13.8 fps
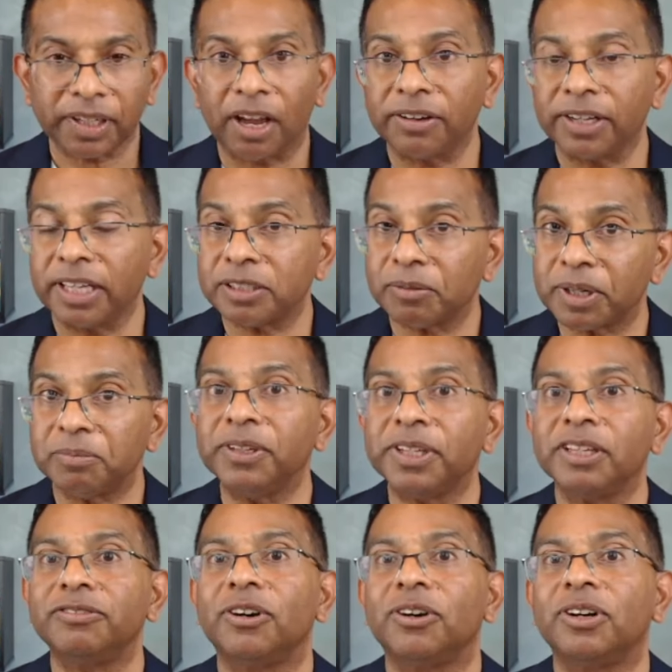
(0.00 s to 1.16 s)
Okay, so what I'm looking
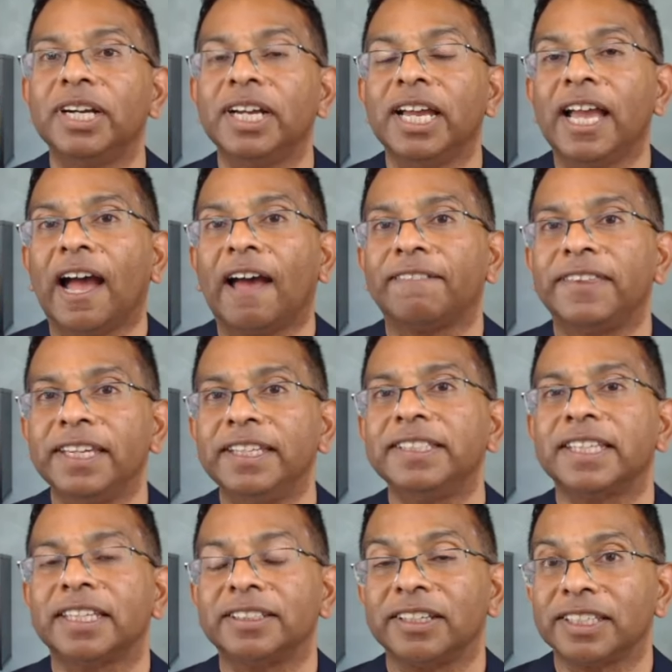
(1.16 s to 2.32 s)
for are things
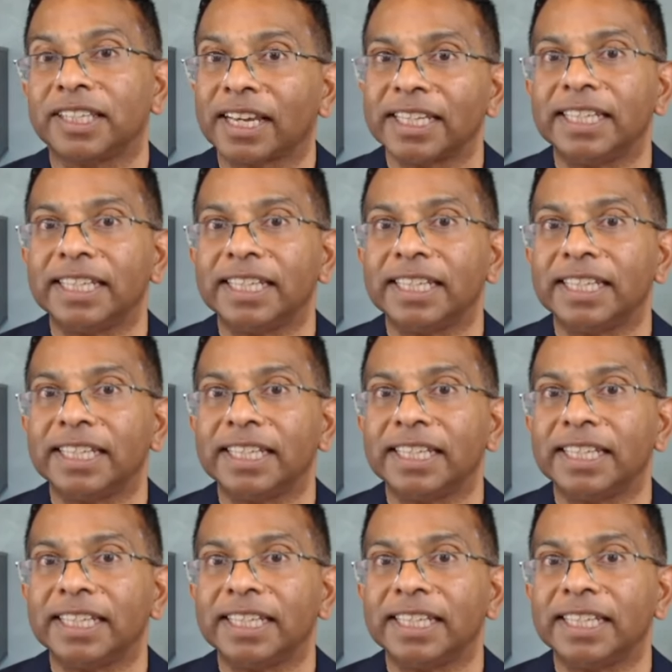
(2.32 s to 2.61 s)
that you like,